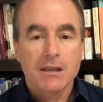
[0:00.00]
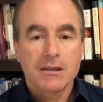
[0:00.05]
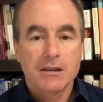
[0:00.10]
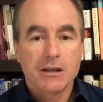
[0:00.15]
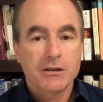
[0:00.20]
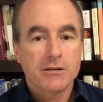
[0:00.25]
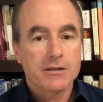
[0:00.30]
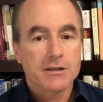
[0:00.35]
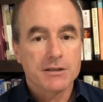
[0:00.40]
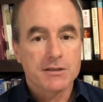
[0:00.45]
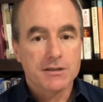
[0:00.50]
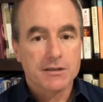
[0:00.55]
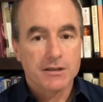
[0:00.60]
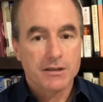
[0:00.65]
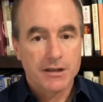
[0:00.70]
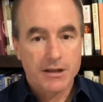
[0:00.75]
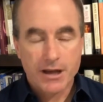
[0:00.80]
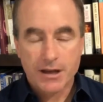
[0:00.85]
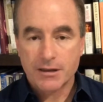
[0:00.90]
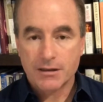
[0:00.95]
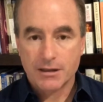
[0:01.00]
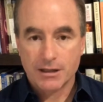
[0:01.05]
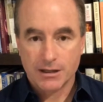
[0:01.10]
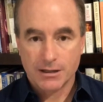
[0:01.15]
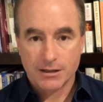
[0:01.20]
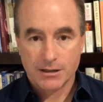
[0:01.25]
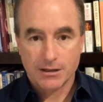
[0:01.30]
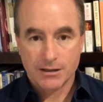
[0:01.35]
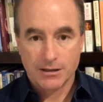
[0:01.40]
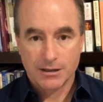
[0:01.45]
There is
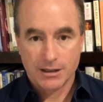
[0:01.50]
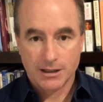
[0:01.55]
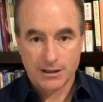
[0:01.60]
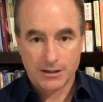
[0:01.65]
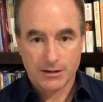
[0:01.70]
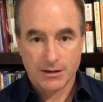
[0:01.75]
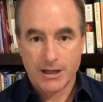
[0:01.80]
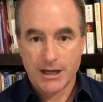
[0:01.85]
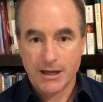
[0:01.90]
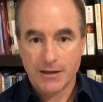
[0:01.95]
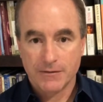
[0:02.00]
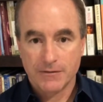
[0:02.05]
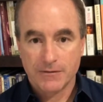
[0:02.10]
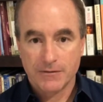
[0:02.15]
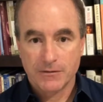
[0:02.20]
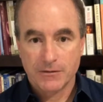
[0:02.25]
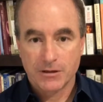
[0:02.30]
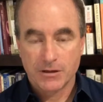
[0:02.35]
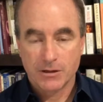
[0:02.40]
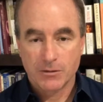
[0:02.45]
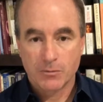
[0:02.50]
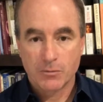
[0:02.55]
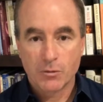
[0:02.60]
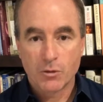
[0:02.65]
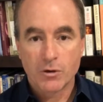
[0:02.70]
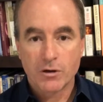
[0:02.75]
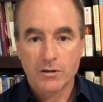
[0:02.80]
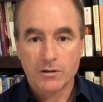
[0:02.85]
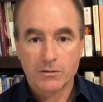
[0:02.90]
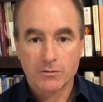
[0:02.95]
nothing in life
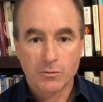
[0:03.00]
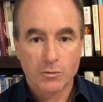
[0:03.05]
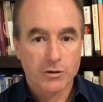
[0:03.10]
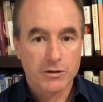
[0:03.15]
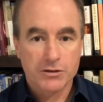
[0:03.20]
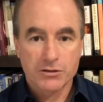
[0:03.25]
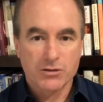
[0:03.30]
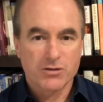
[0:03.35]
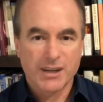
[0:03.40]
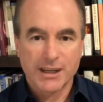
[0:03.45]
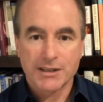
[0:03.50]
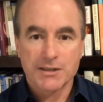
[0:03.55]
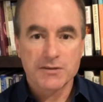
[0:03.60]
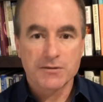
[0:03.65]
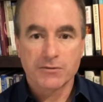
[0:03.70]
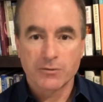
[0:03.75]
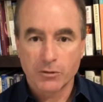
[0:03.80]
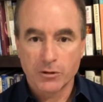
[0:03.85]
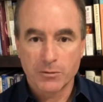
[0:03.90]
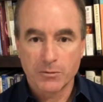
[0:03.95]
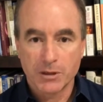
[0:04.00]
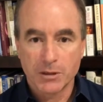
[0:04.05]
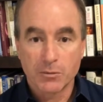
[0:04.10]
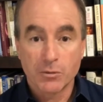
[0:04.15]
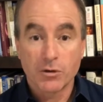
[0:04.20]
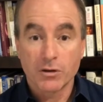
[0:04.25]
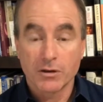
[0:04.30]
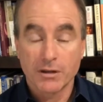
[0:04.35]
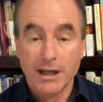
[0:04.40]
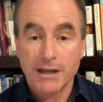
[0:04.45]
more, more transforming,
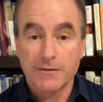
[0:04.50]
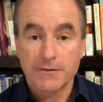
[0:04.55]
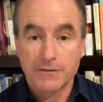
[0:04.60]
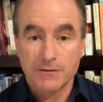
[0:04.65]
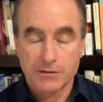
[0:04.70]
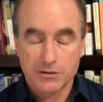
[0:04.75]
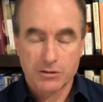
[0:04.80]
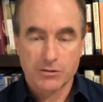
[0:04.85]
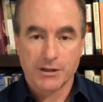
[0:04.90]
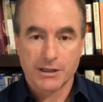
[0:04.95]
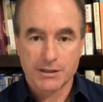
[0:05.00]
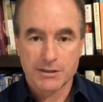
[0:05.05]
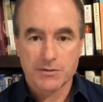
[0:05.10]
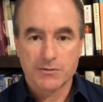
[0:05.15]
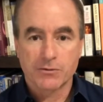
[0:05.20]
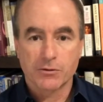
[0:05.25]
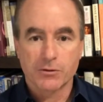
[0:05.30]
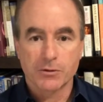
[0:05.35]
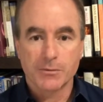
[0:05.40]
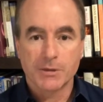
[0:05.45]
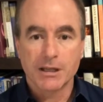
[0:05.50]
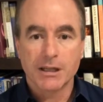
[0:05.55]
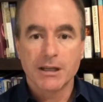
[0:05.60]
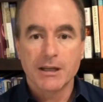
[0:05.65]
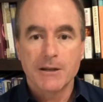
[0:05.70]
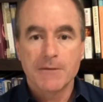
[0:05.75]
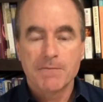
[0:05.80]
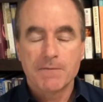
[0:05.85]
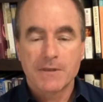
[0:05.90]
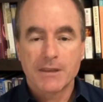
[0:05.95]
more life transforming
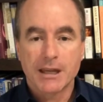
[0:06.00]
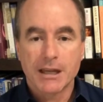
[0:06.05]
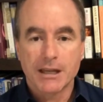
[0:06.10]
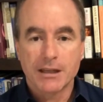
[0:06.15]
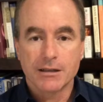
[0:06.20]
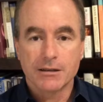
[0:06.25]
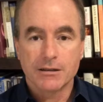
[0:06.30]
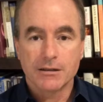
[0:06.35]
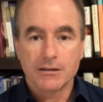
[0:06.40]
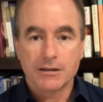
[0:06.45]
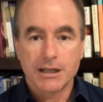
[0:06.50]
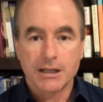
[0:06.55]
than,